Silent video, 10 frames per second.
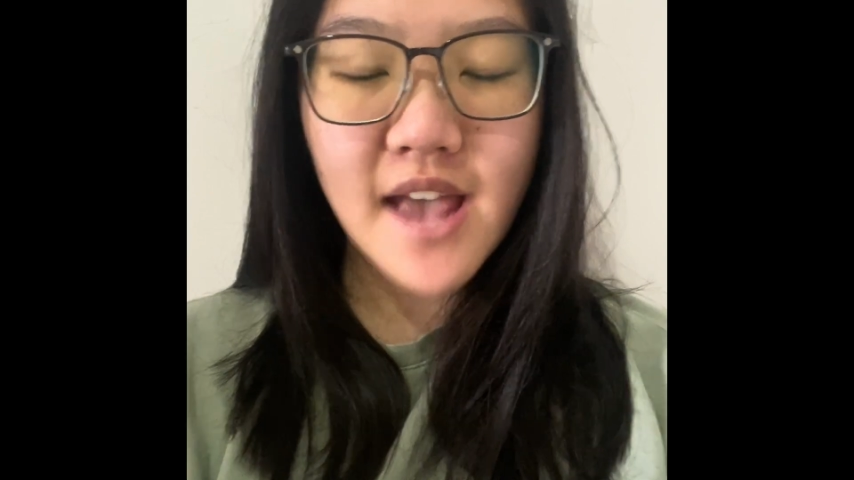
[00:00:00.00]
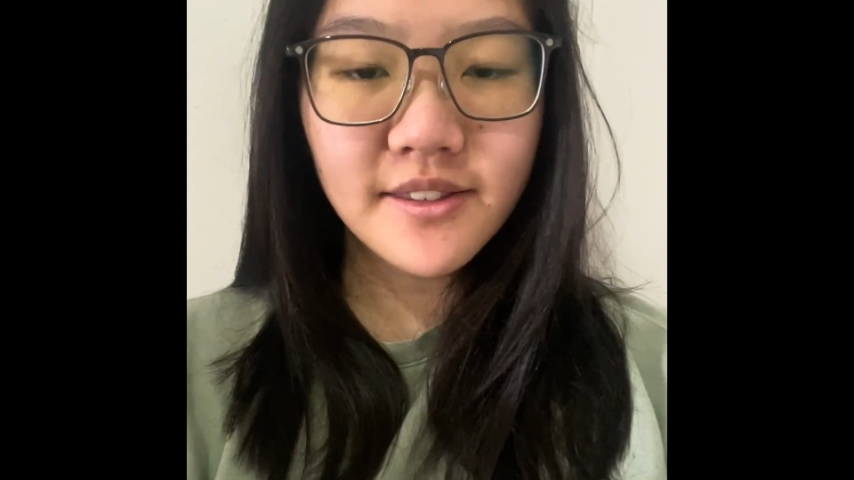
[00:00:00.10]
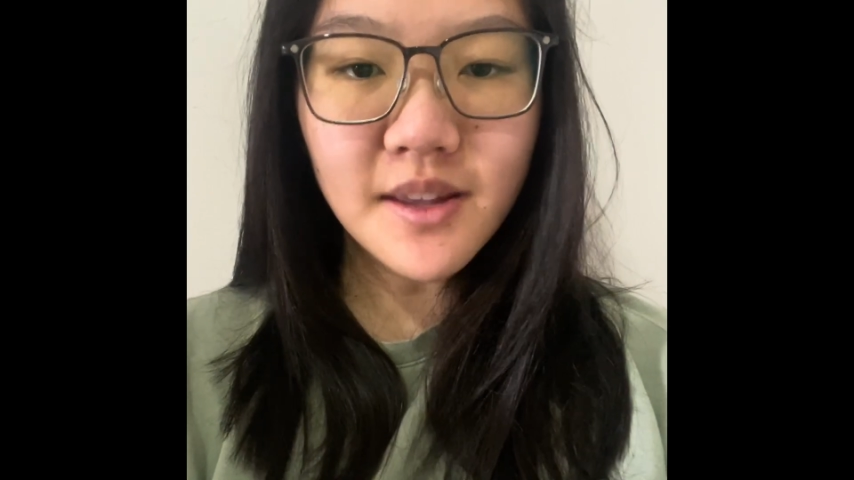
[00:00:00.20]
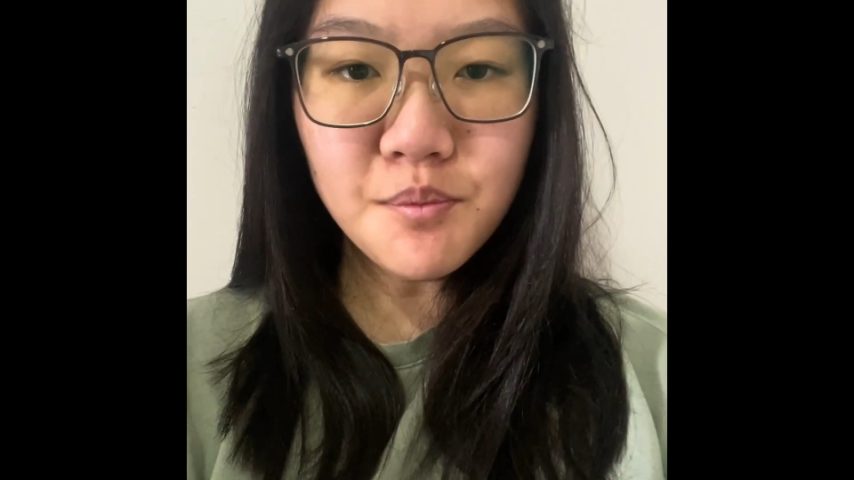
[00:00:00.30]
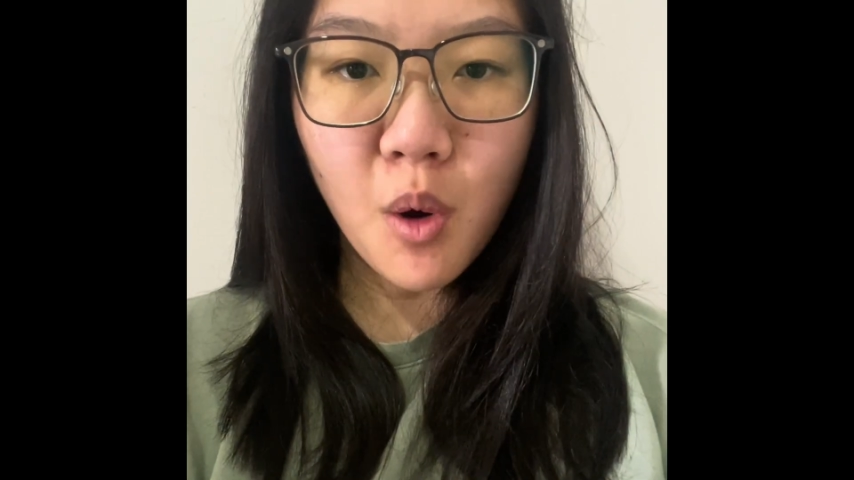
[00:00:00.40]
at
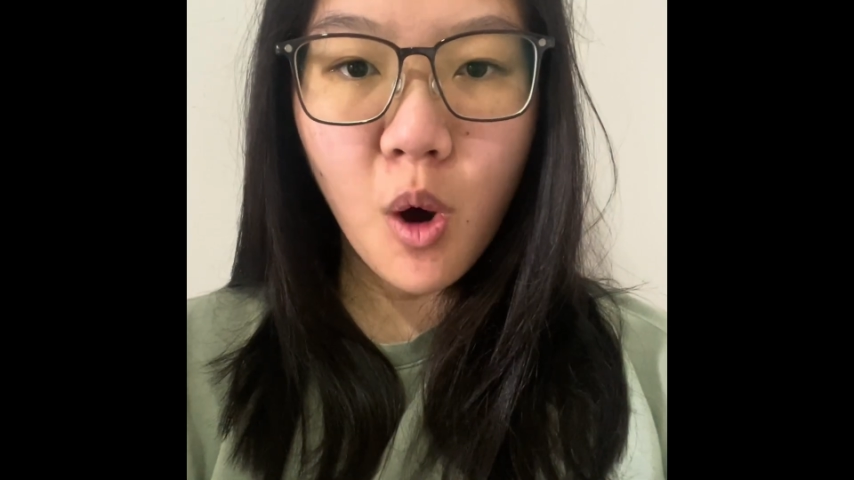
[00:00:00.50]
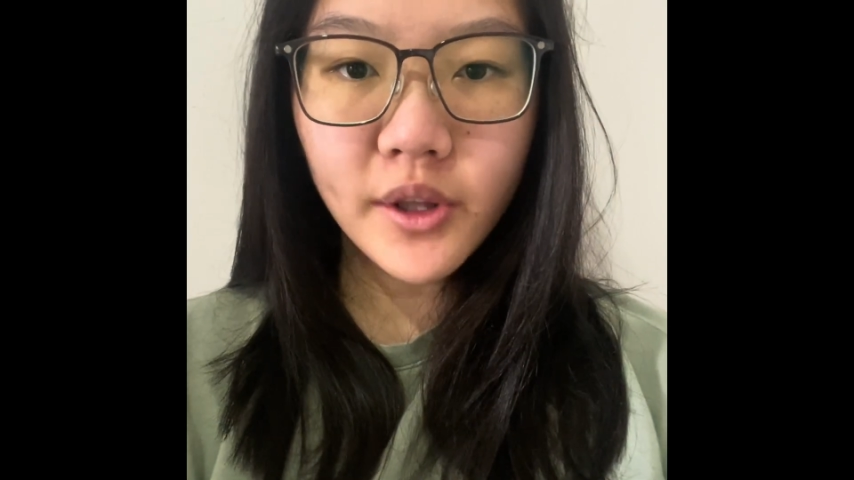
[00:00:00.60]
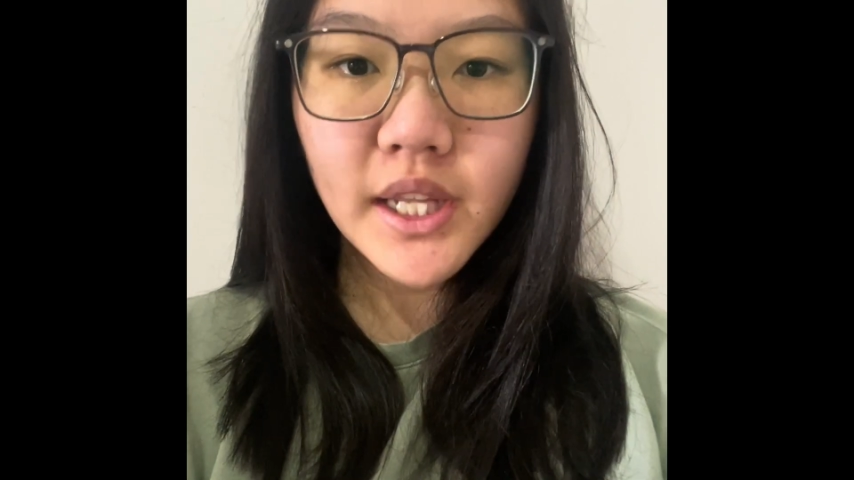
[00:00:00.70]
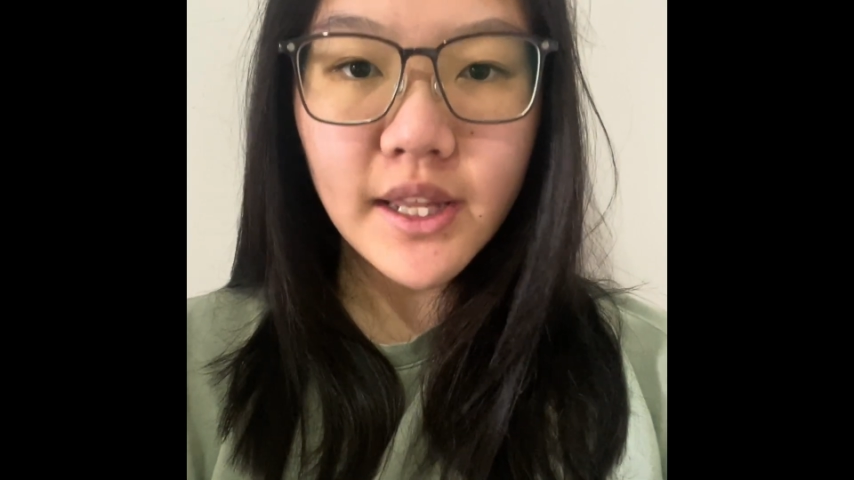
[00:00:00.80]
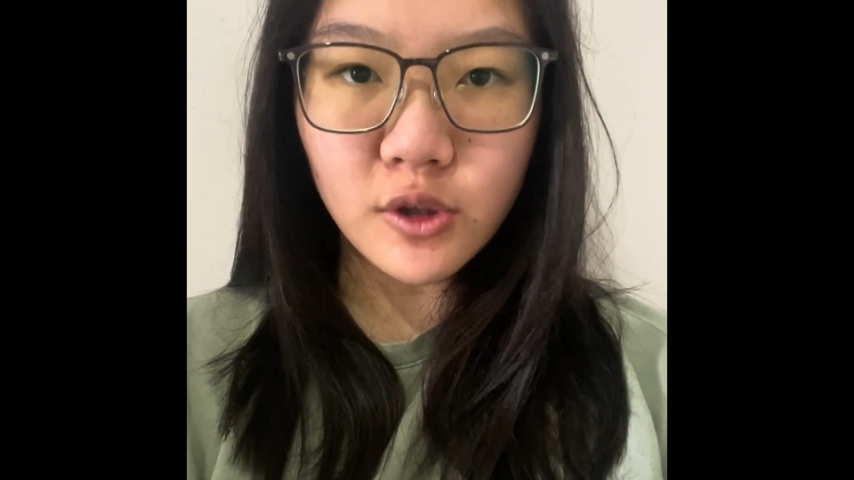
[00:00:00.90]
some
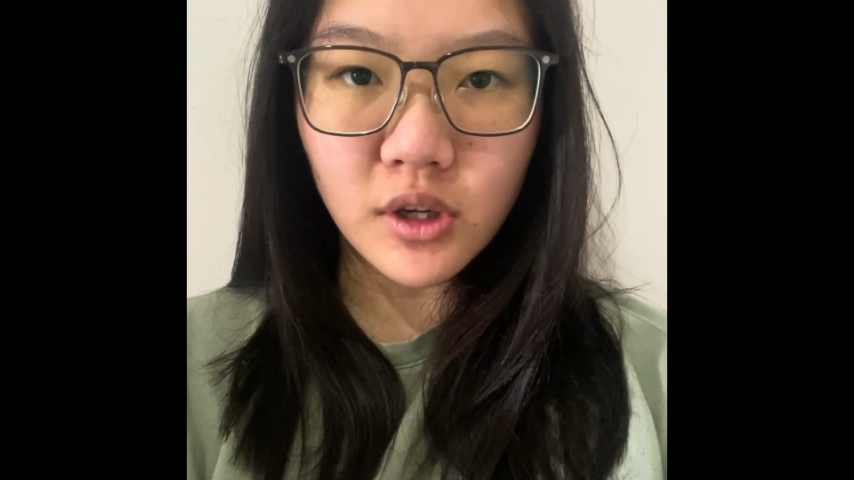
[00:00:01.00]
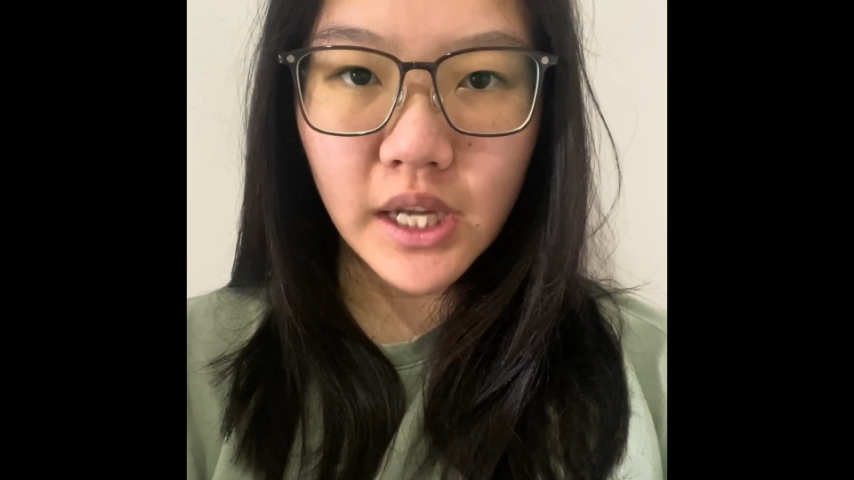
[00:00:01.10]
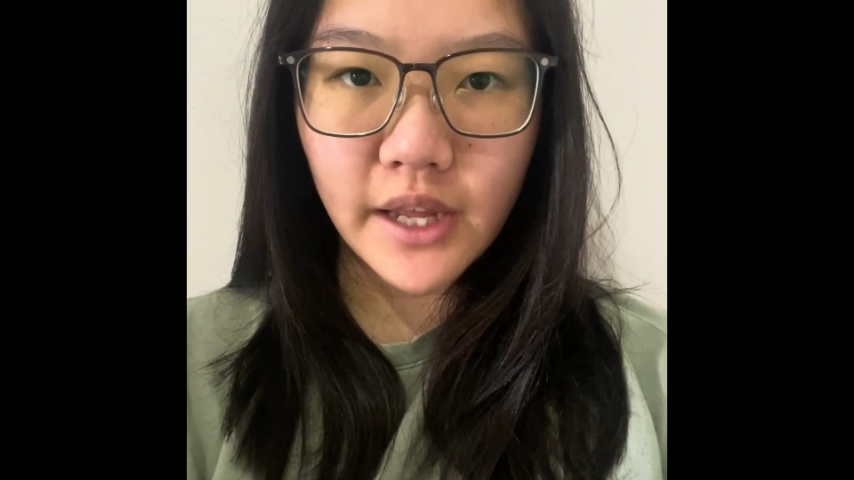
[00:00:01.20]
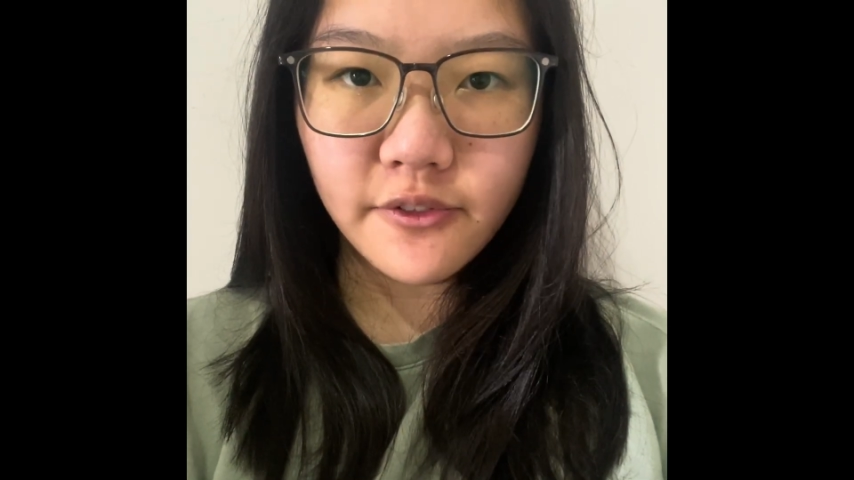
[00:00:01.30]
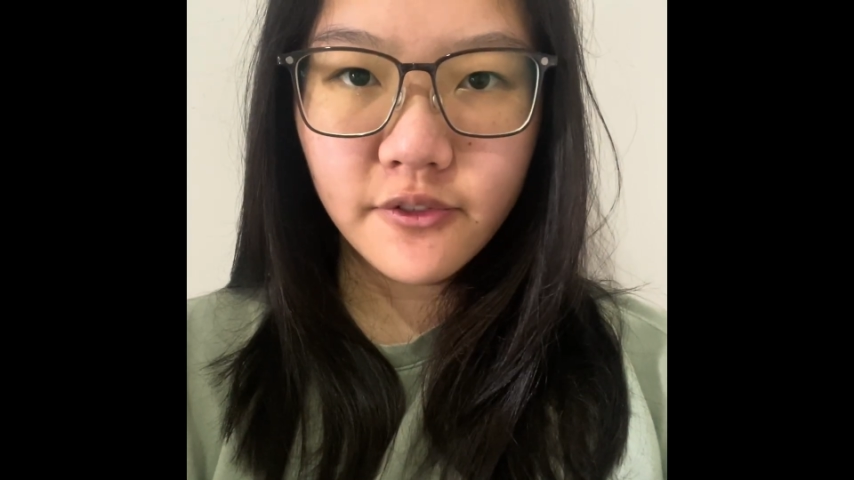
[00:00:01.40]
point in your
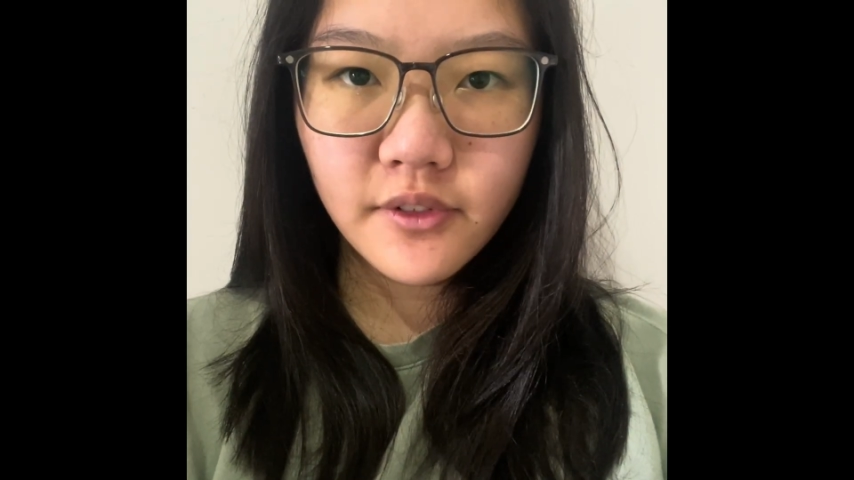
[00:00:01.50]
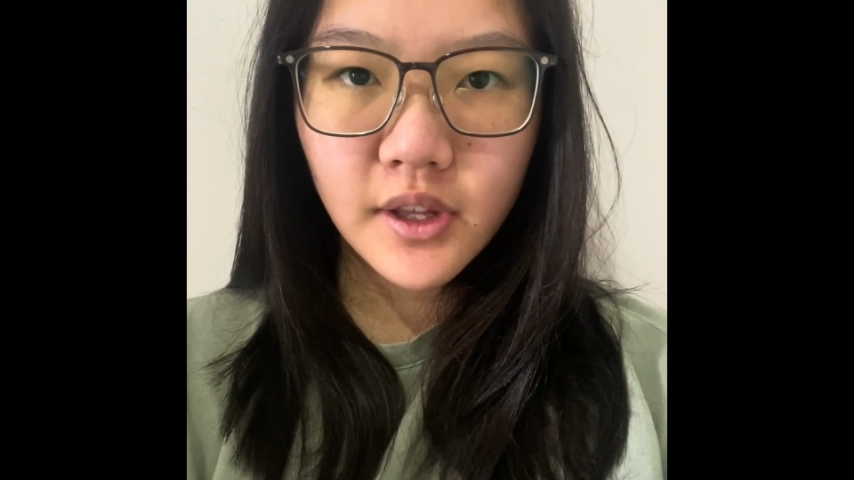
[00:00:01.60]
life.